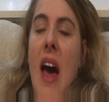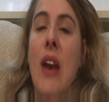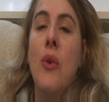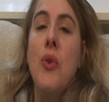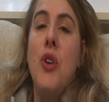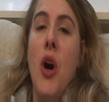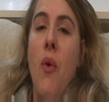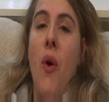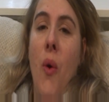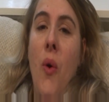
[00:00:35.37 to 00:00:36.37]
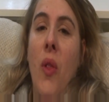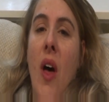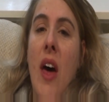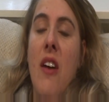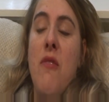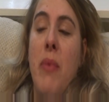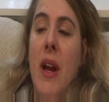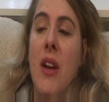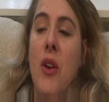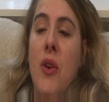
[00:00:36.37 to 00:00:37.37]
I don't know a whole lot of,
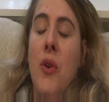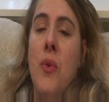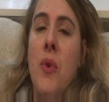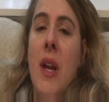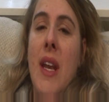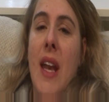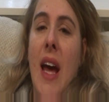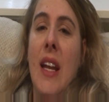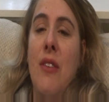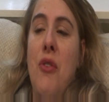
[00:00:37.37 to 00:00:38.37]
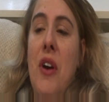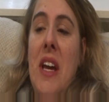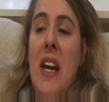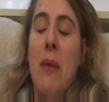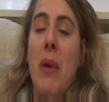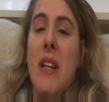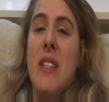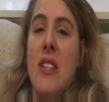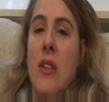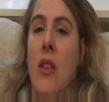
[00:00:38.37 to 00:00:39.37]
but I know 94
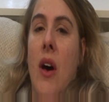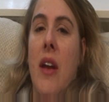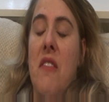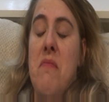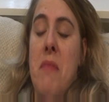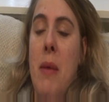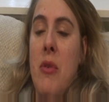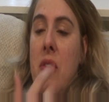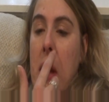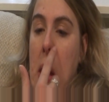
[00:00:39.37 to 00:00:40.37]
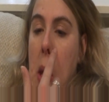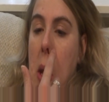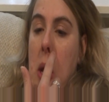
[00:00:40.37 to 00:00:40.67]
gigabytes is a lot of memory.